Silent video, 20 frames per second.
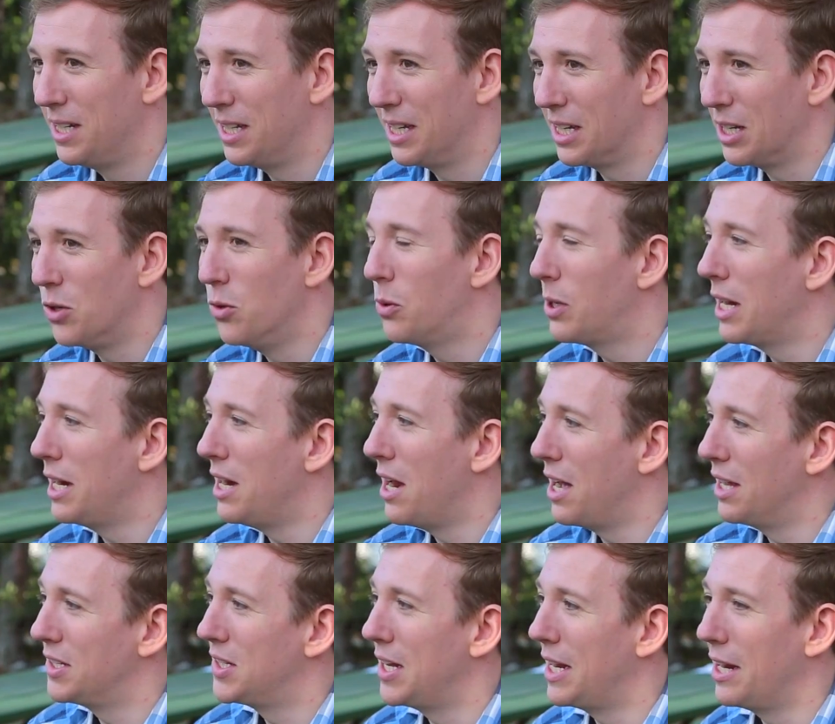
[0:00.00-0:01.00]
Like you
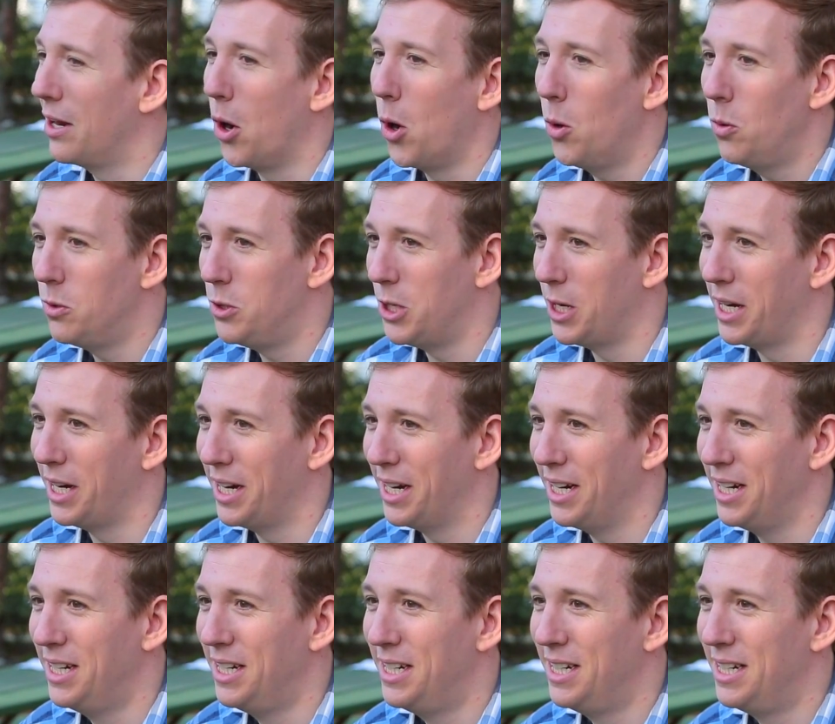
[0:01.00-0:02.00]
cannot say OJ
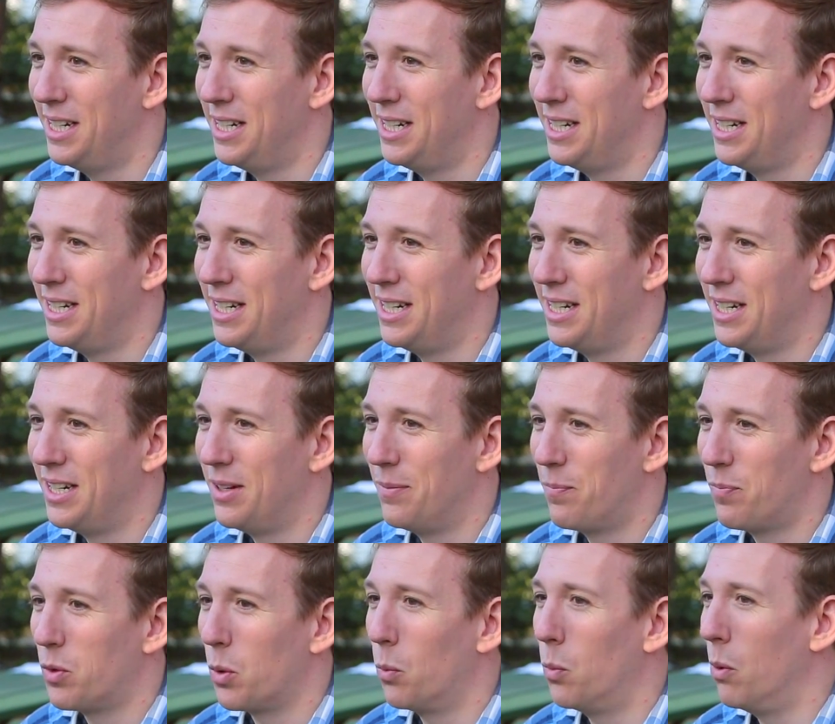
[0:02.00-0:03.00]
we're referring to
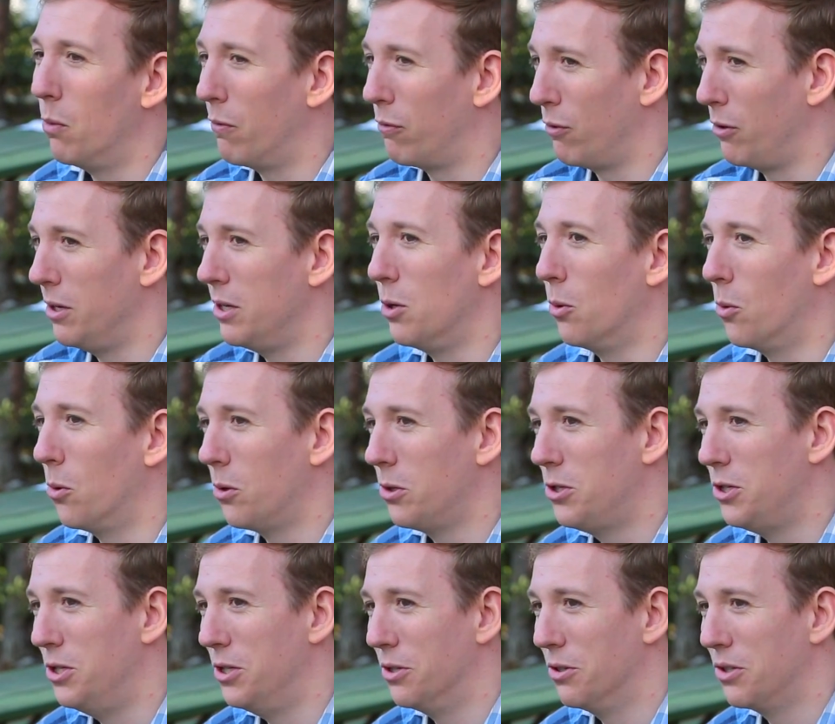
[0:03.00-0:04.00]
orange juice? We're referring to
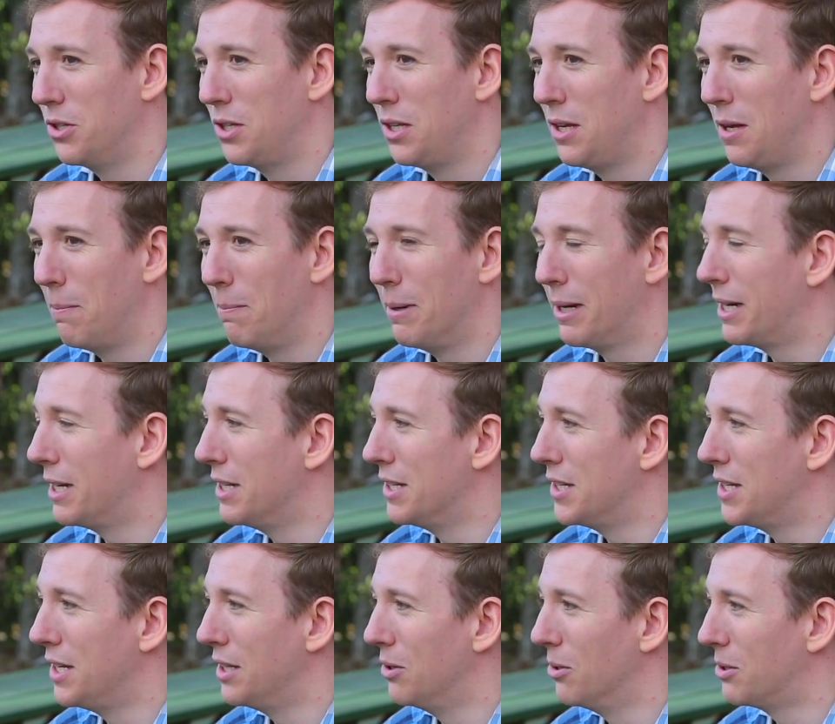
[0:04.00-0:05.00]
orange juice,
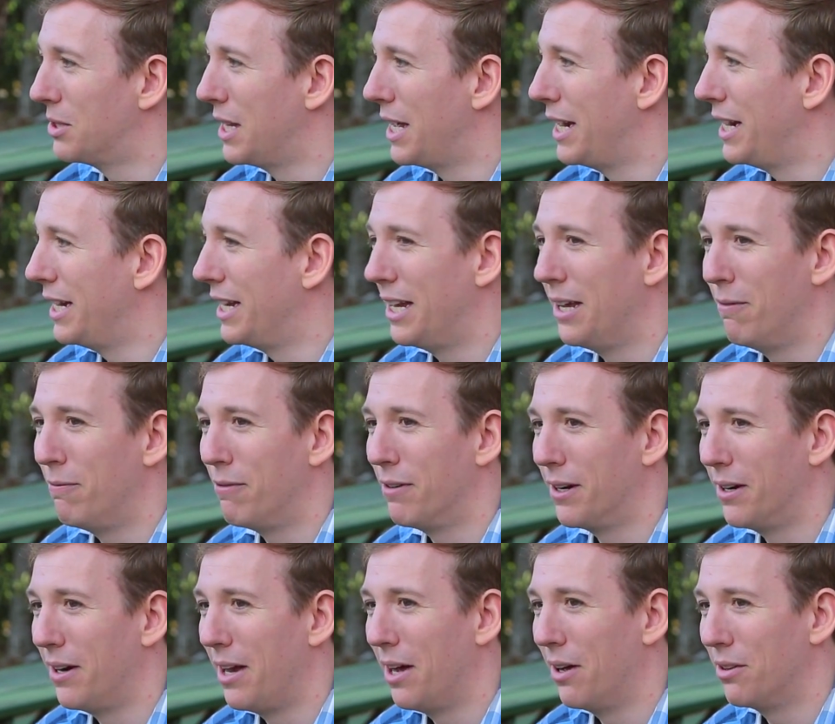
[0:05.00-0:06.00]
because he looked at it and
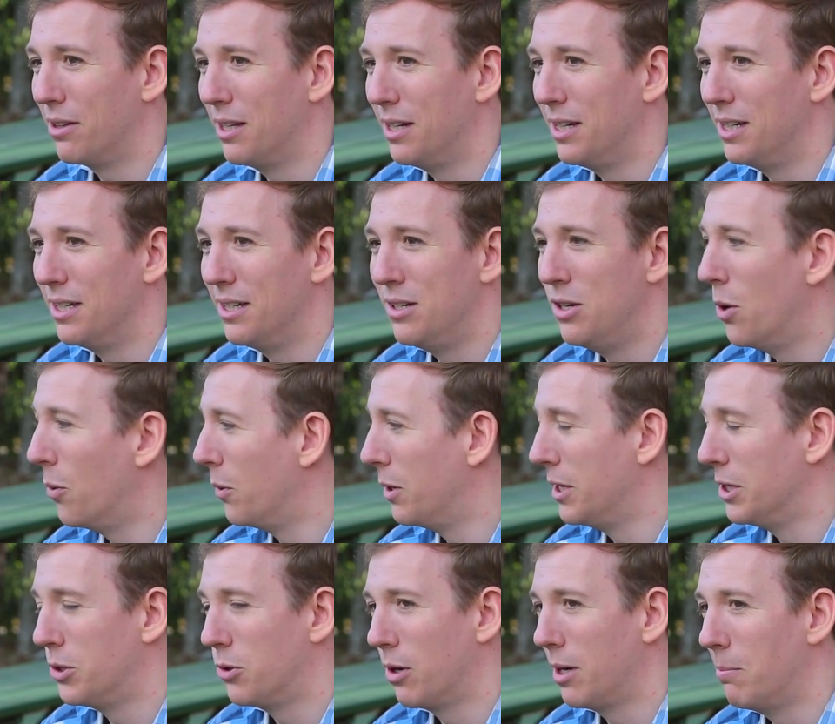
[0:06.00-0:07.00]
figured out that no one
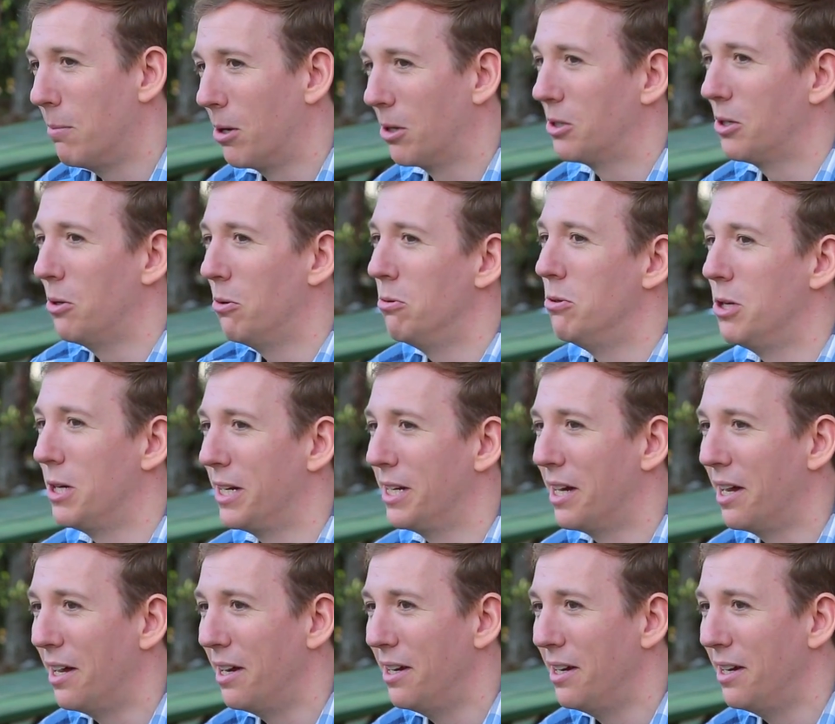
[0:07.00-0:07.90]
had trademarked OJ yet.